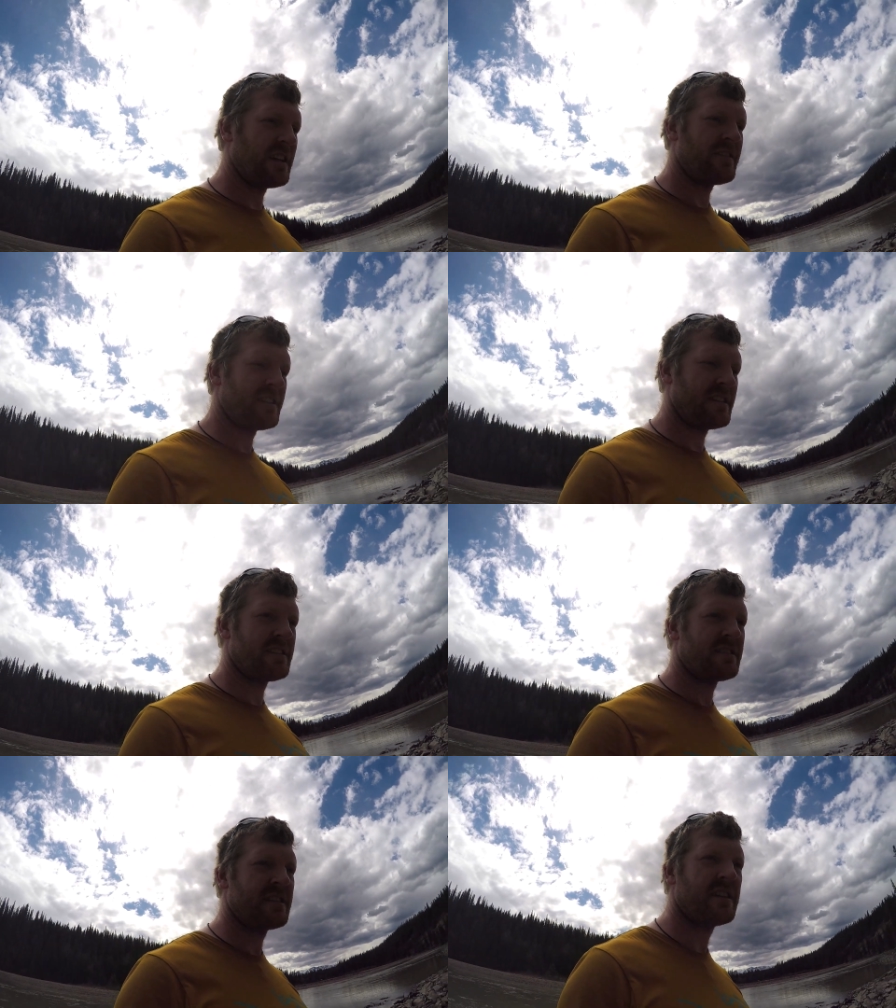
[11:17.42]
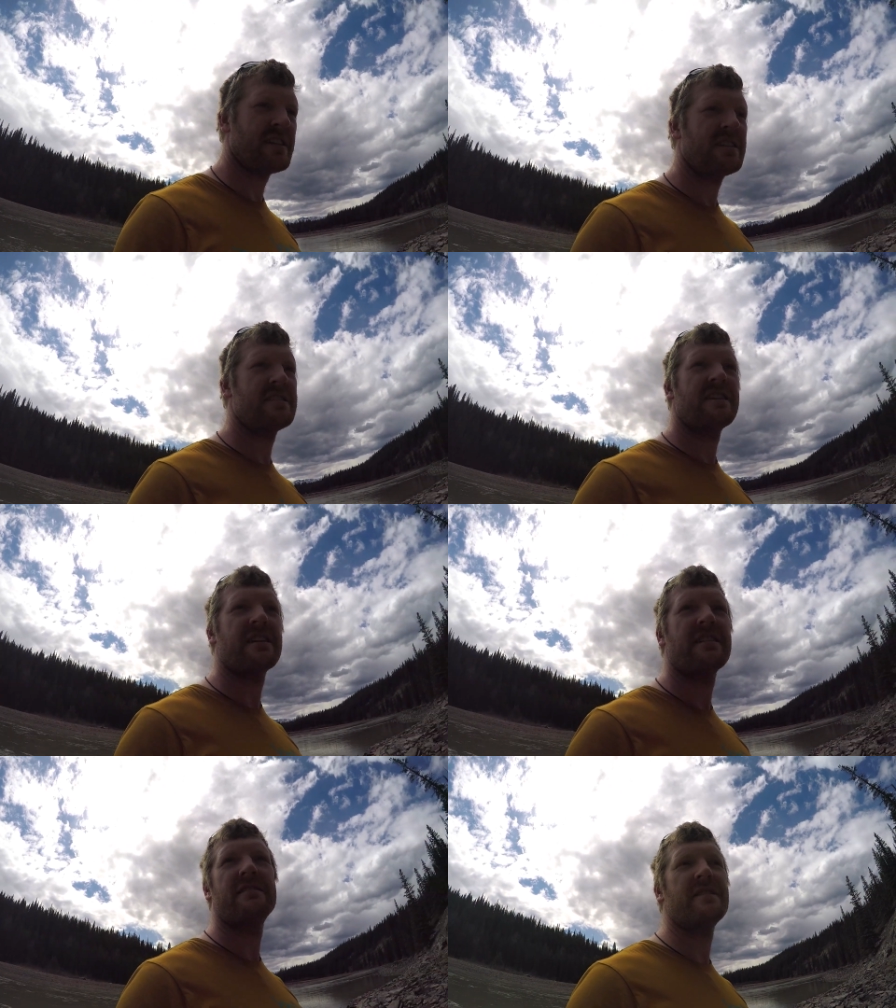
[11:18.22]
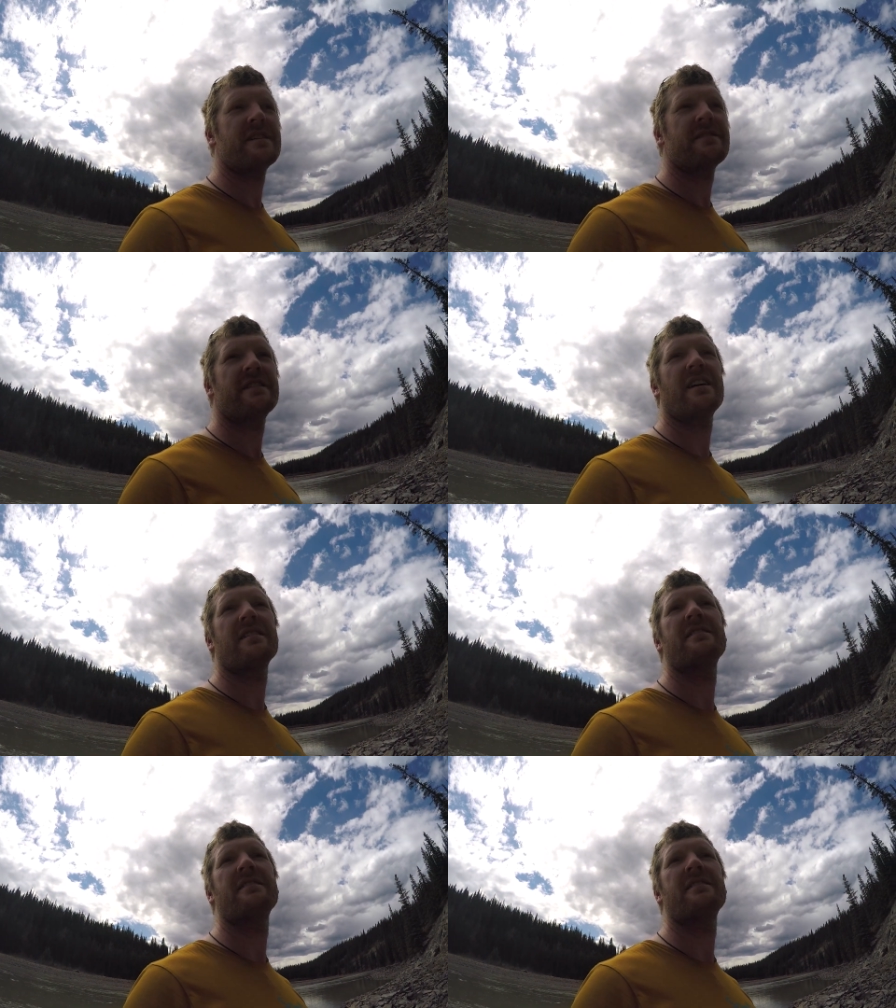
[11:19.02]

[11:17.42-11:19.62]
get with this, this side of the river for now.